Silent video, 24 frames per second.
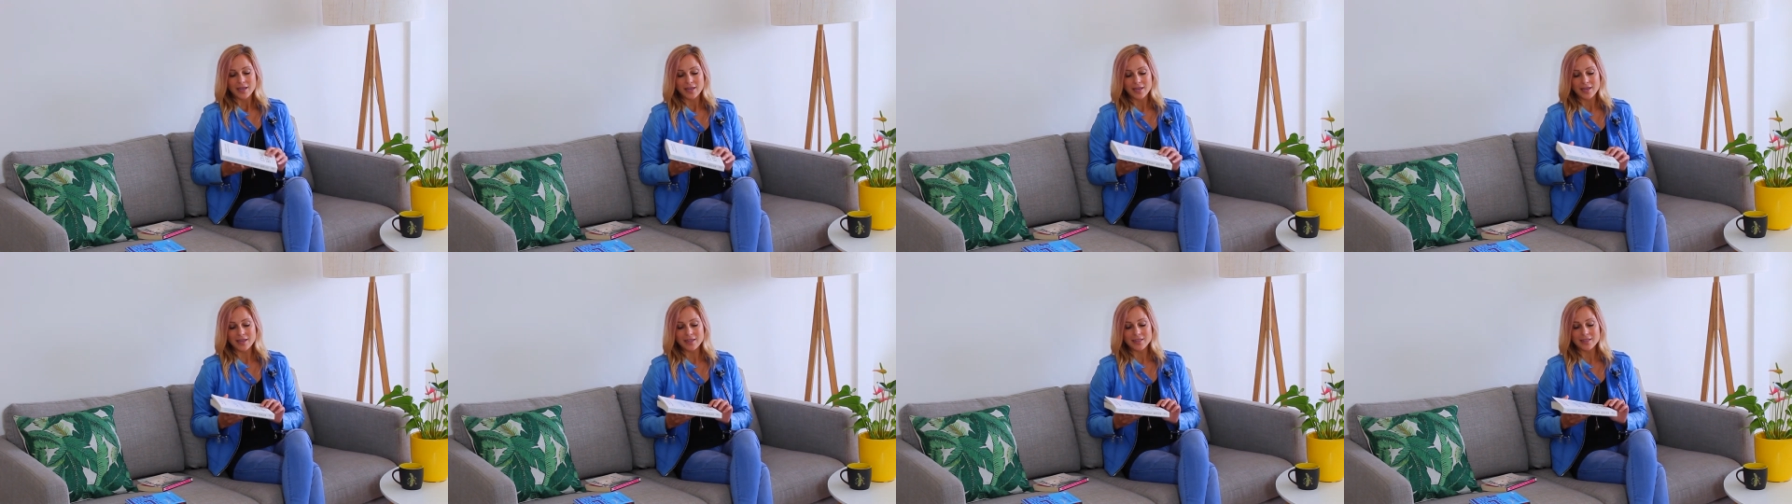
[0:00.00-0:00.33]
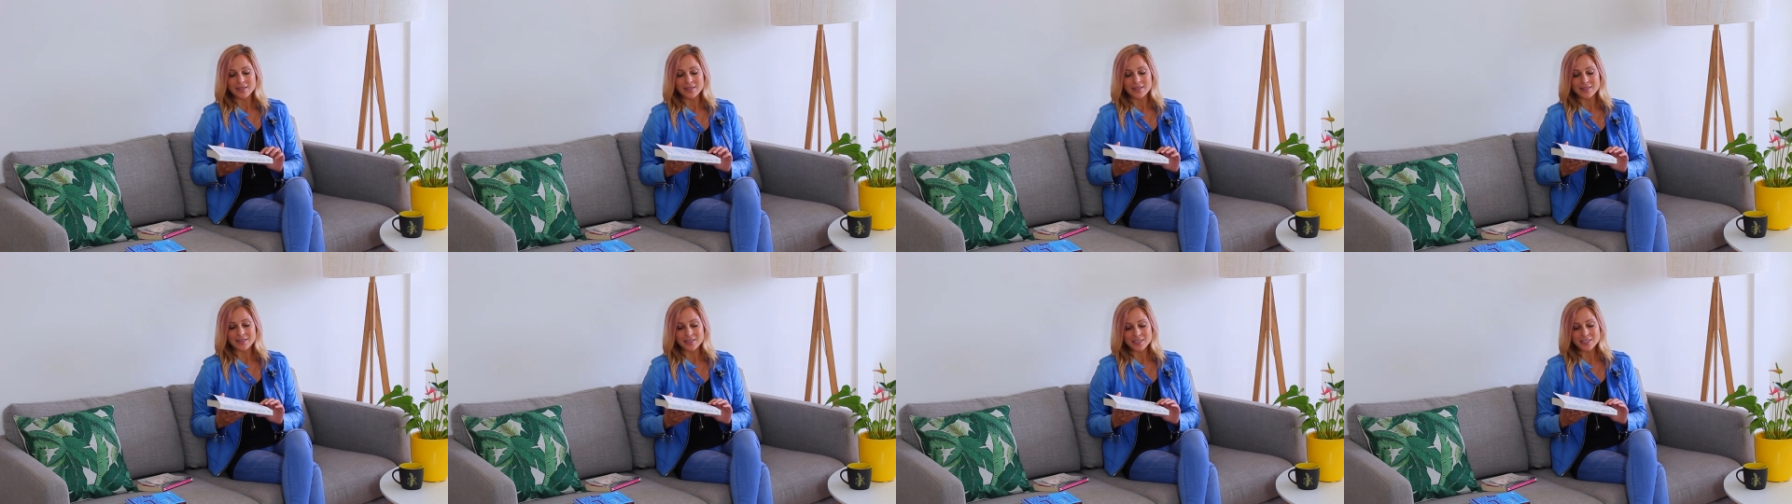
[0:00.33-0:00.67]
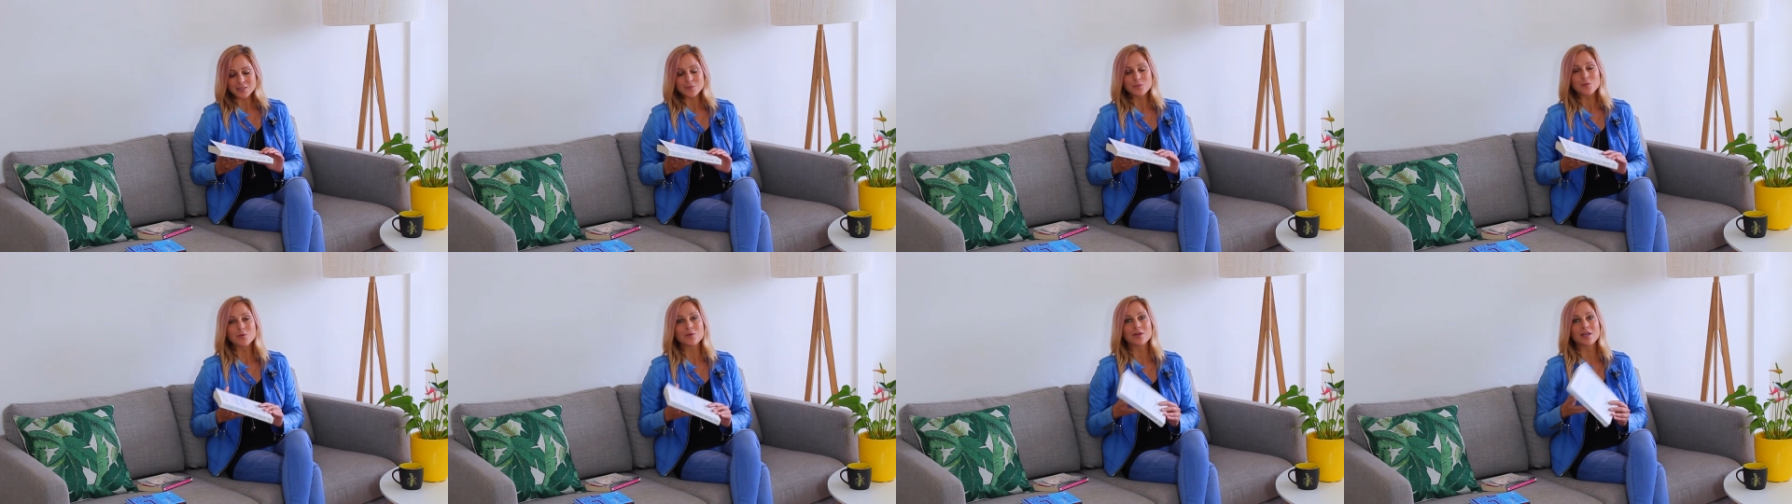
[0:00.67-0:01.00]
In
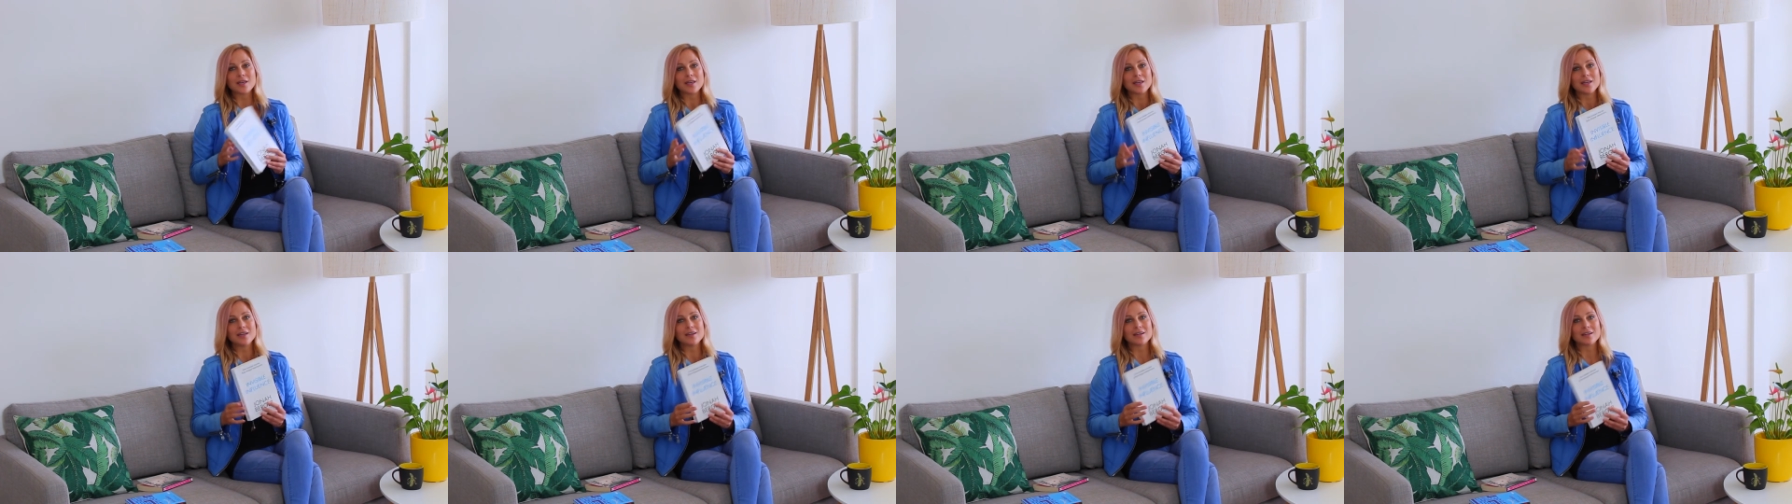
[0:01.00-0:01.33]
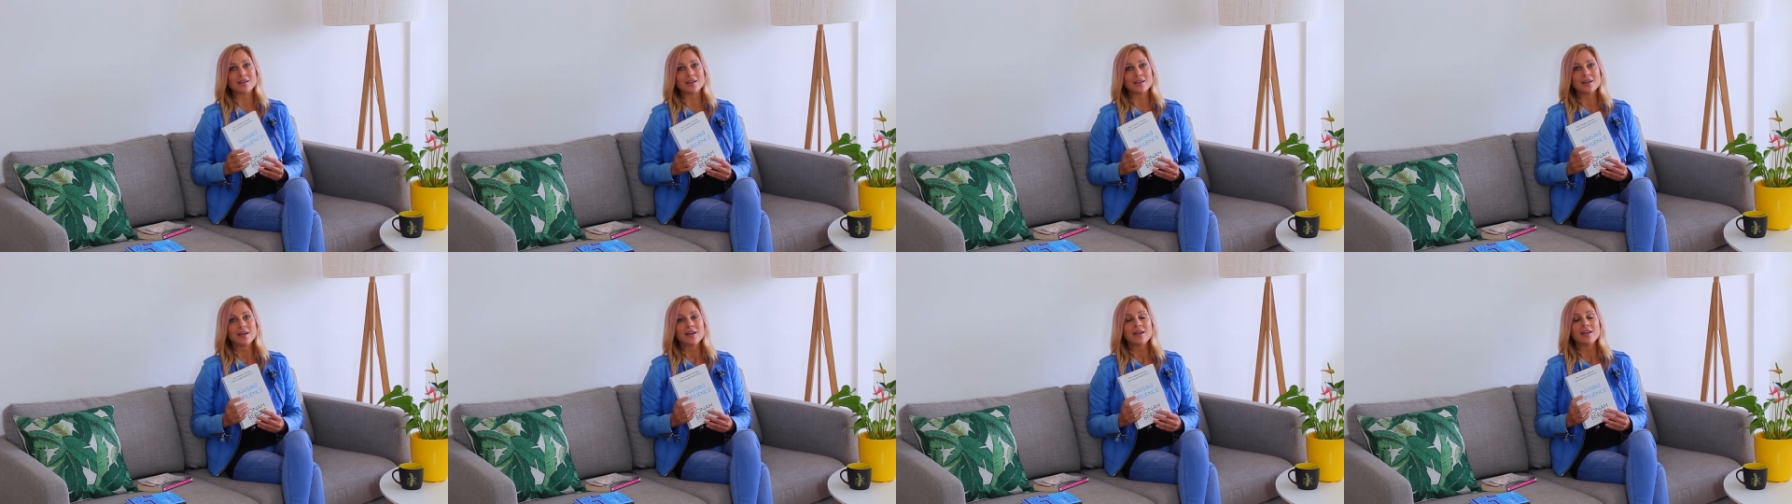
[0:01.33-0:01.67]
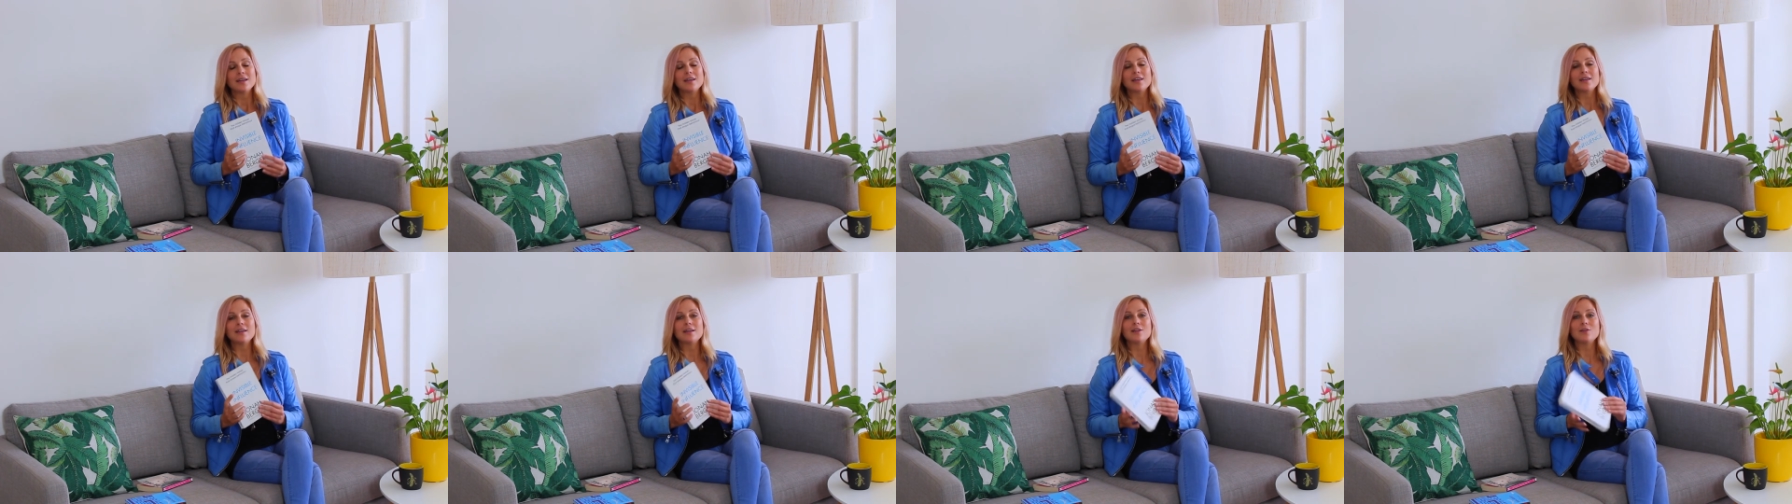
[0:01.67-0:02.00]
this book here,
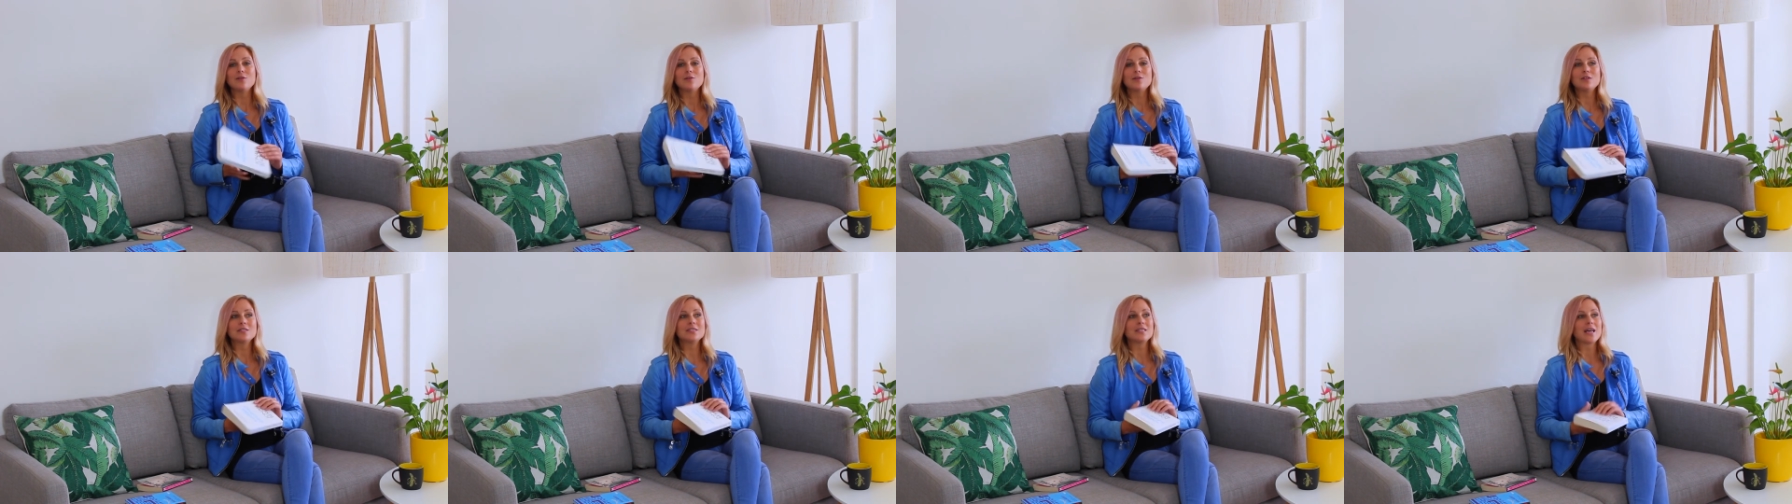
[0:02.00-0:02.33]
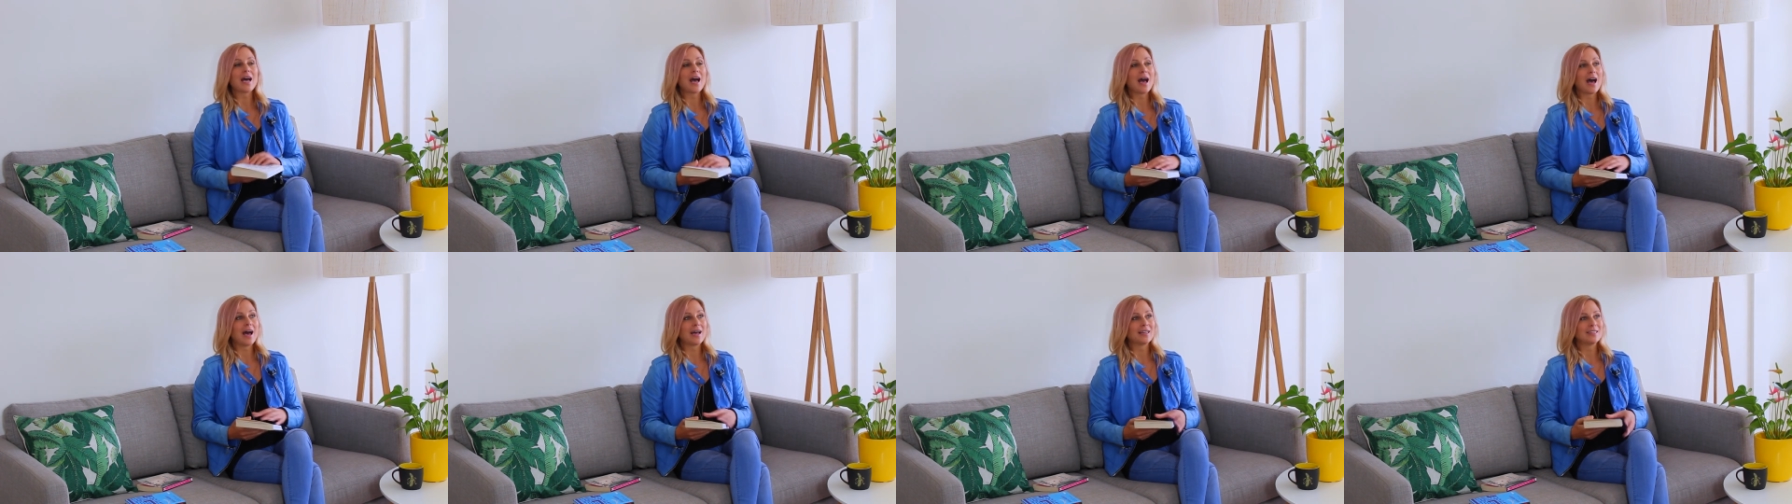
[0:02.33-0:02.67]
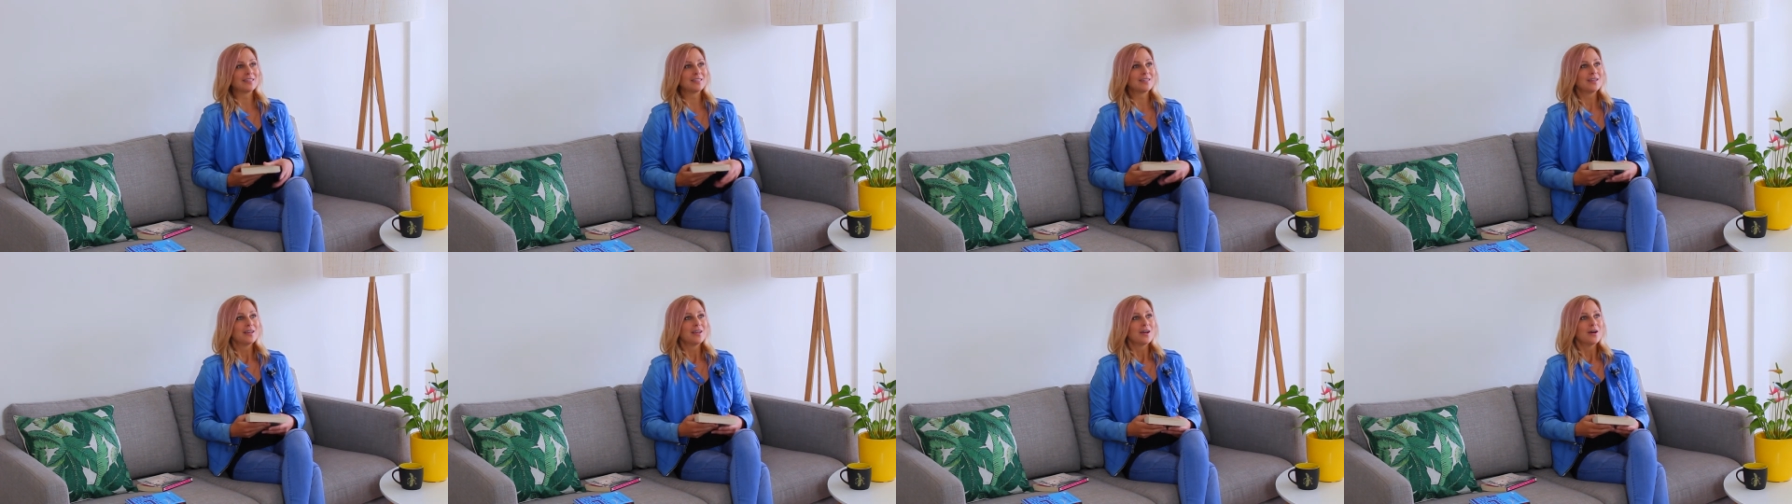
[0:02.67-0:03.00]
he looks at
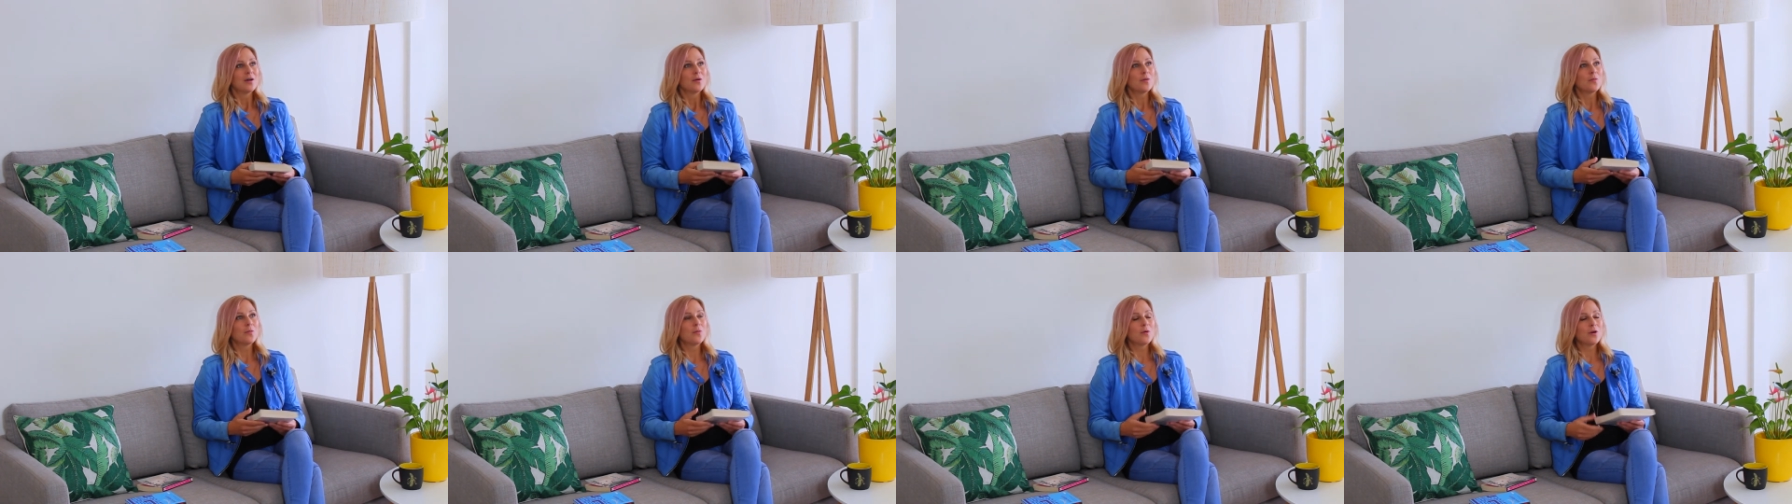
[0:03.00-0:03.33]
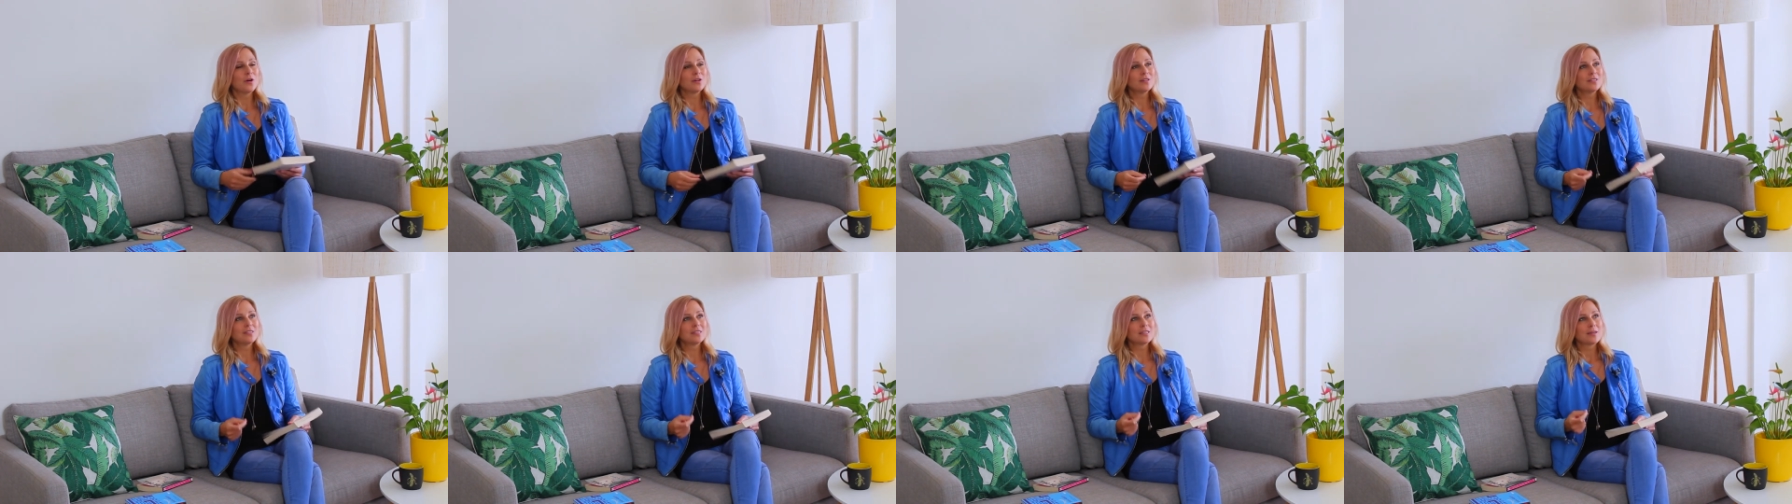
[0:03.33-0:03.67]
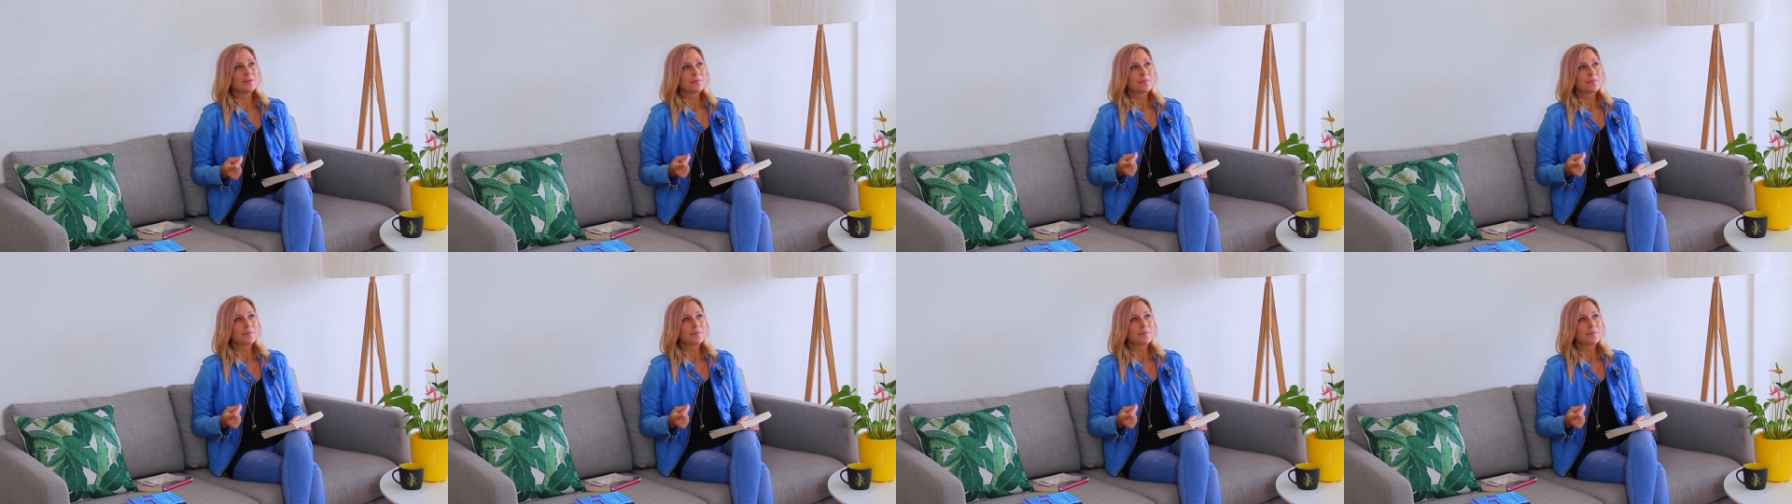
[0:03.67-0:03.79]
what